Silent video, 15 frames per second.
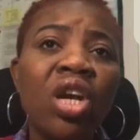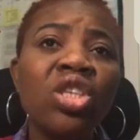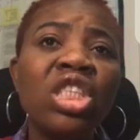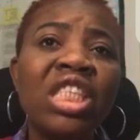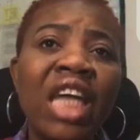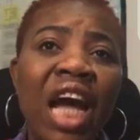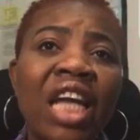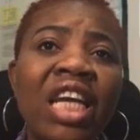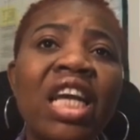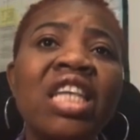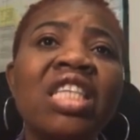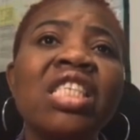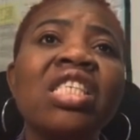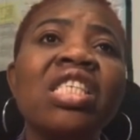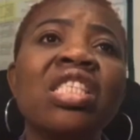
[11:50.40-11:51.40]

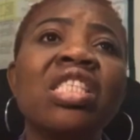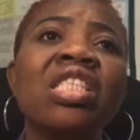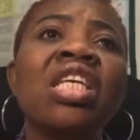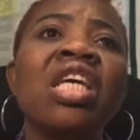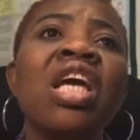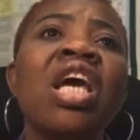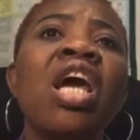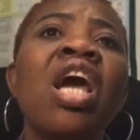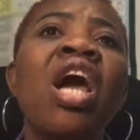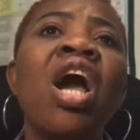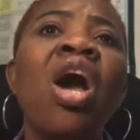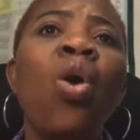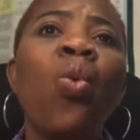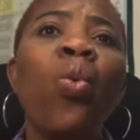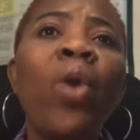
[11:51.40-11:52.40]
challenge is
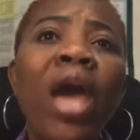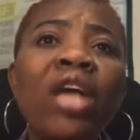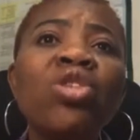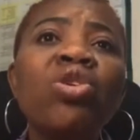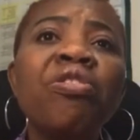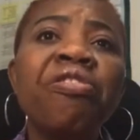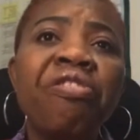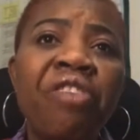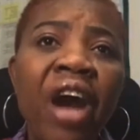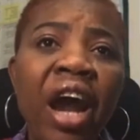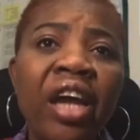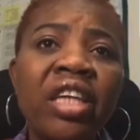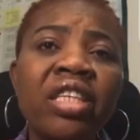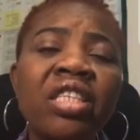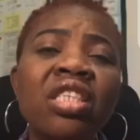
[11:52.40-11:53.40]
where to
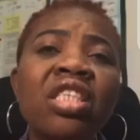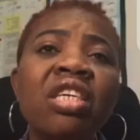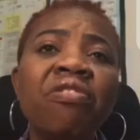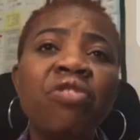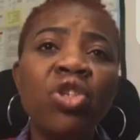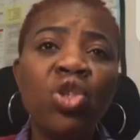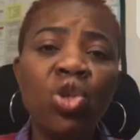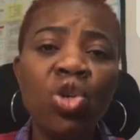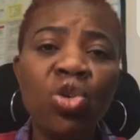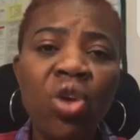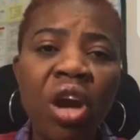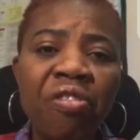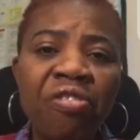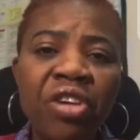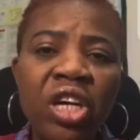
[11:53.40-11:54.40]
find the
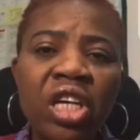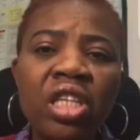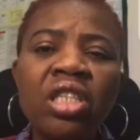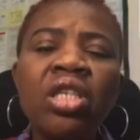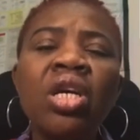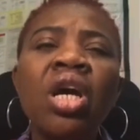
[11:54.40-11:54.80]
photographer.